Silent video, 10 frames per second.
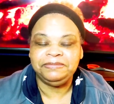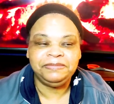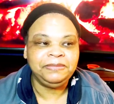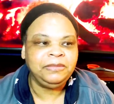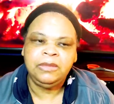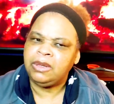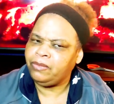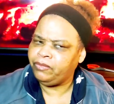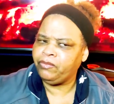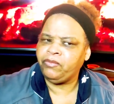
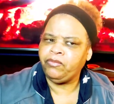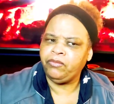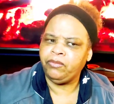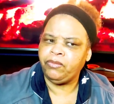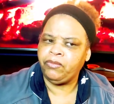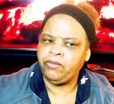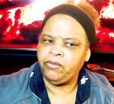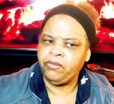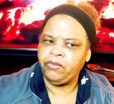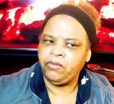
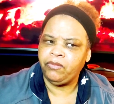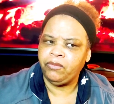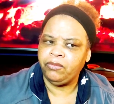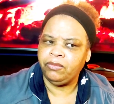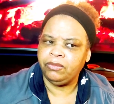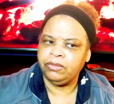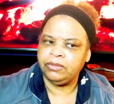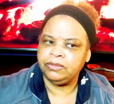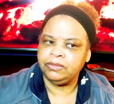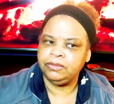
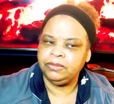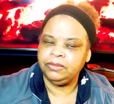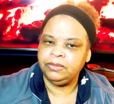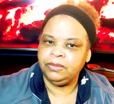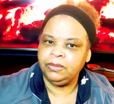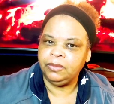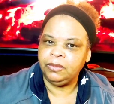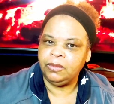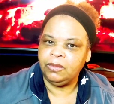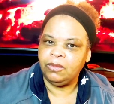
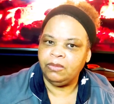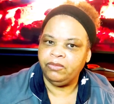No one is speaking in this clip.